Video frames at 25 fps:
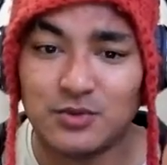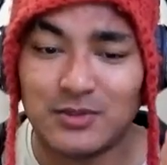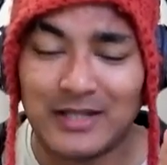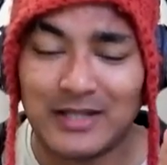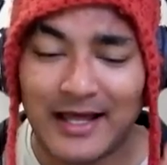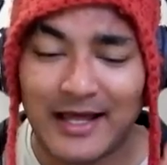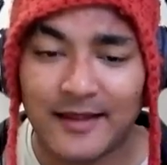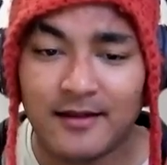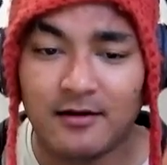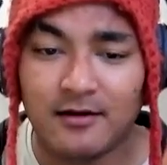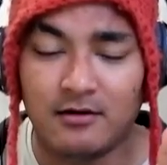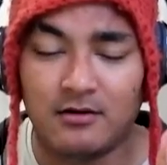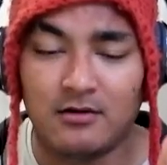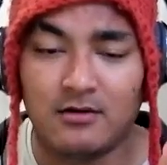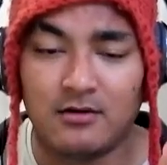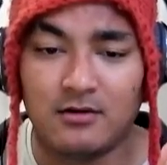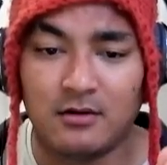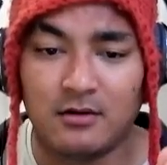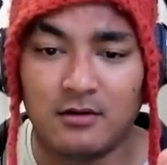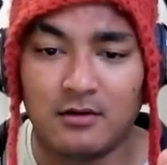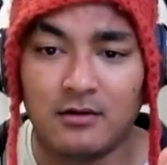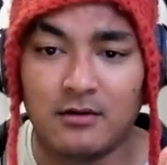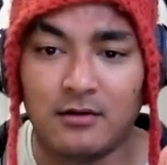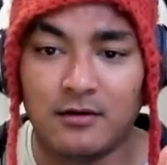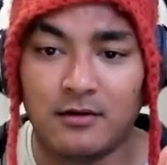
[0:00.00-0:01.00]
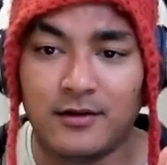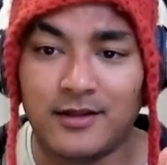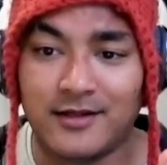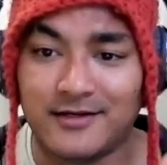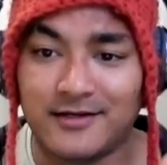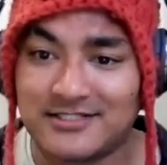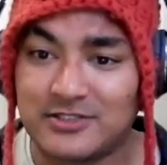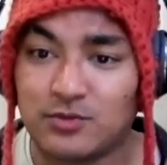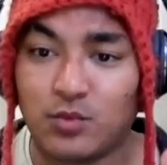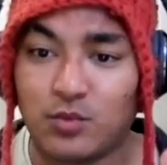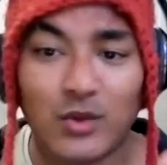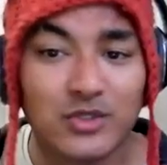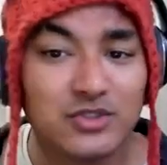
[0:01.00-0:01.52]
lie or he or
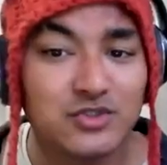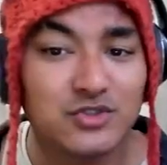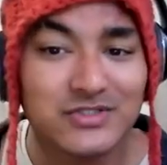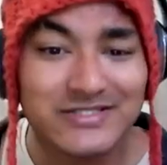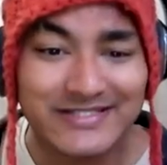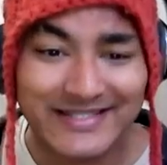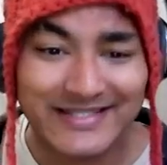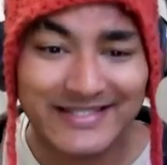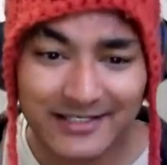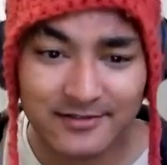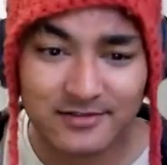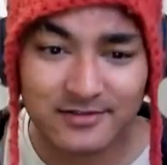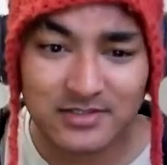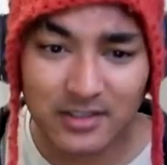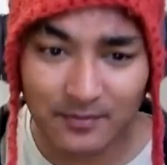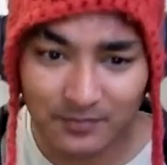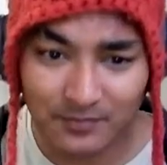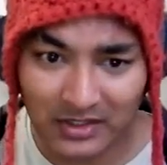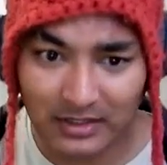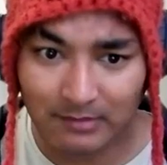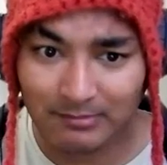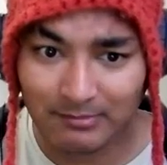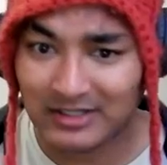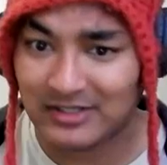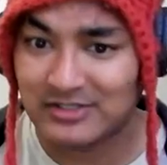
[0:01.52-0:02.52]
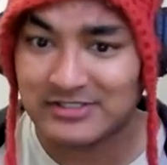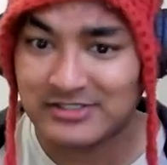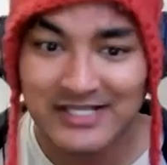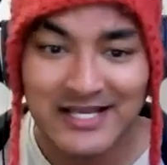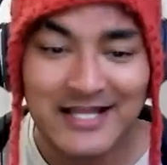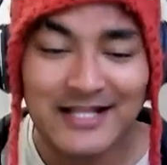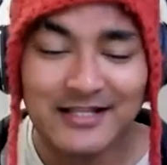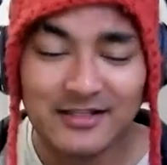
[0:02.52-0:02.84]
she wants to sell you something because